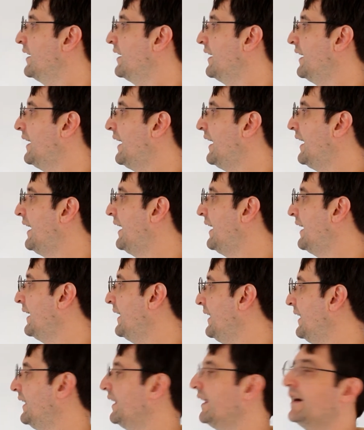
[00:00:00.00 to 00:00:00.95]

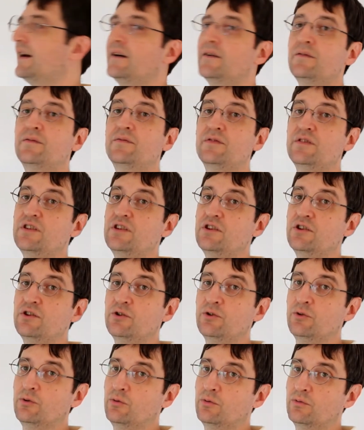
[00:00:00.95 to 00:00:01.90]
I love
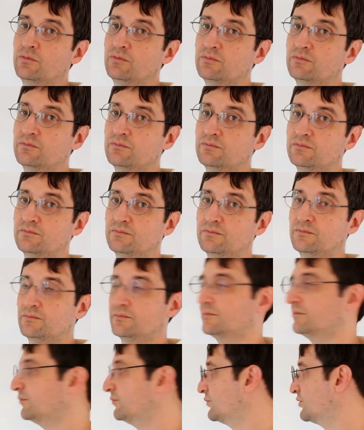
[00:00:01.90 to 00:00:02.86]
you.
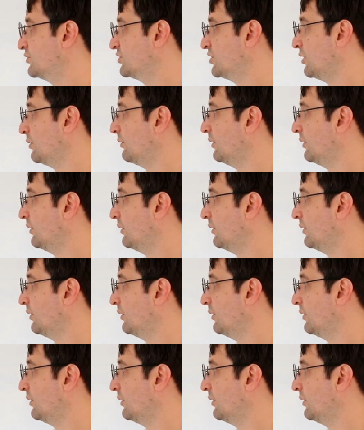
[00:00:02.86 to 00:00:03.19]
So